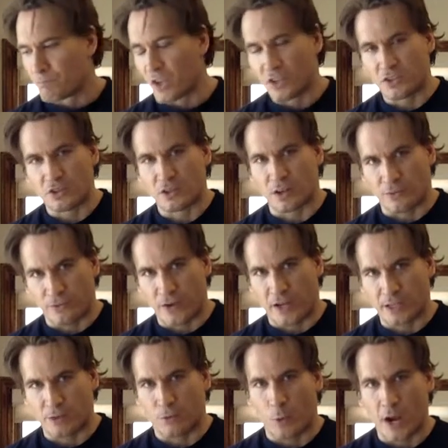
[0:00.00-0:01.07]
this is an
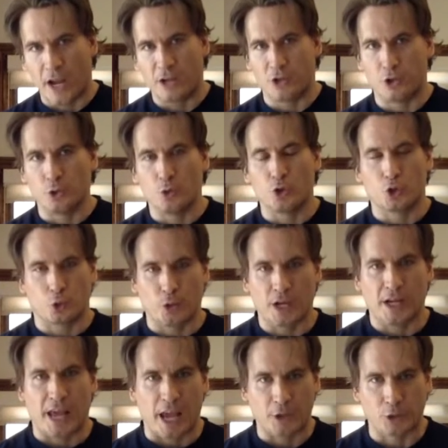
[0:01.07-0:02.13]
effective way to
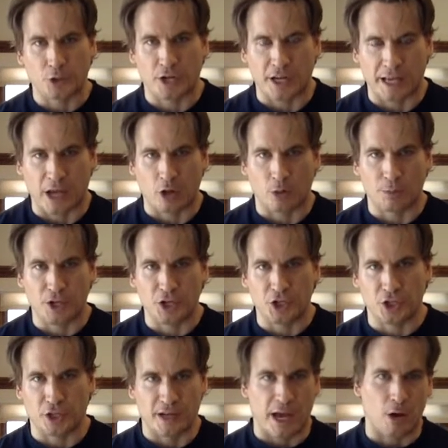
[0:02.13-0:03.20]
treat androgenic
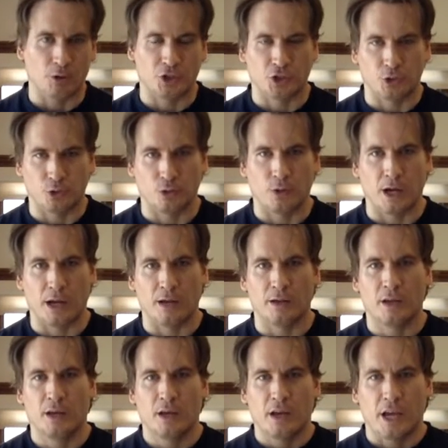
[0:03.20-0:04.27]
alopecia. Now, just to
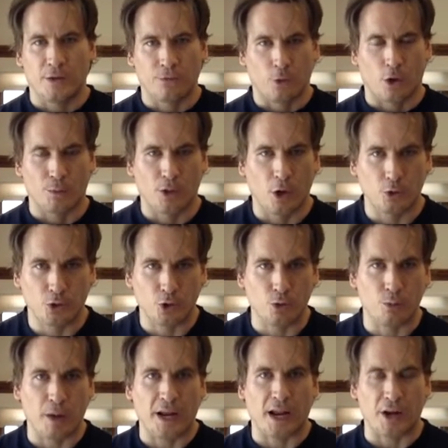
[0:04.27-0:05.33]
uh, inform those
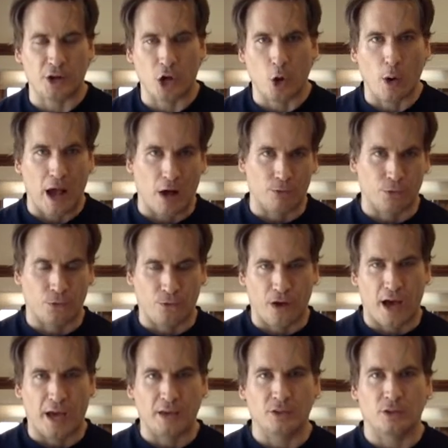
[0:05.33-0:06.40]
who may not know, alpha
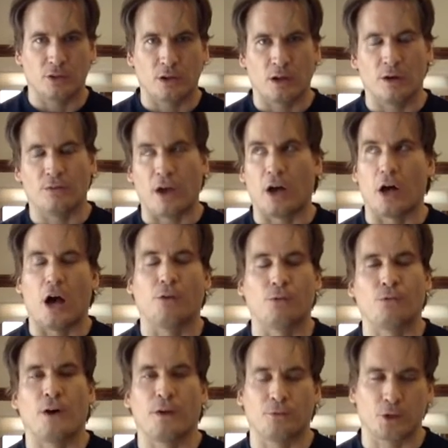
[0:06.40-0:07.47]
5 uh,
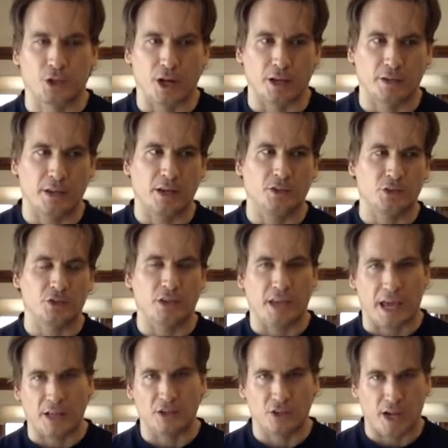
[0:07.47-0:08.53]
alpha 5 reductase is
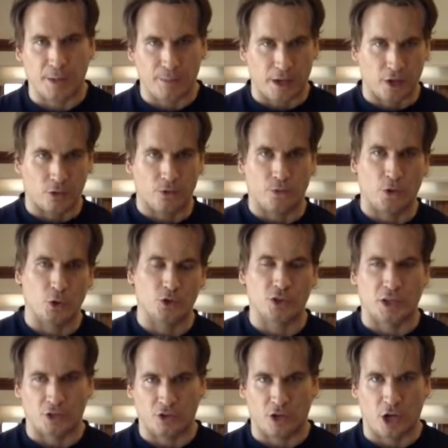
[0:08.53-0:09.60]
the enzyme that
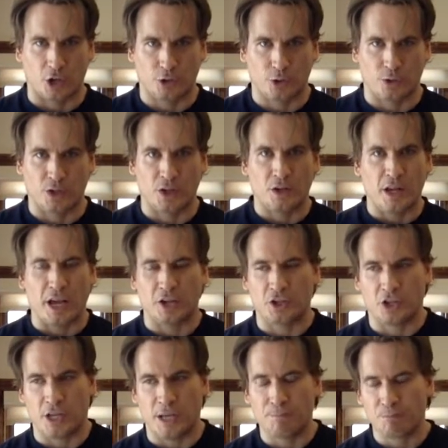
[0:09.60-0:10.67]
converts testosterone to
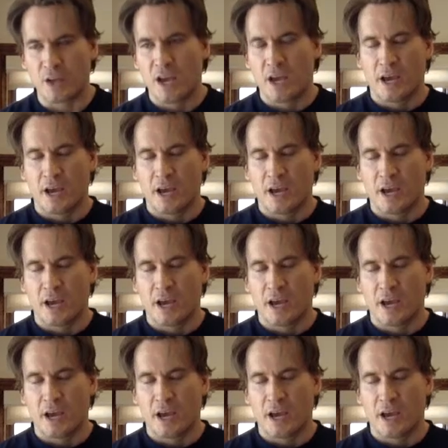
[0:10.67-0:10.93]
DHT.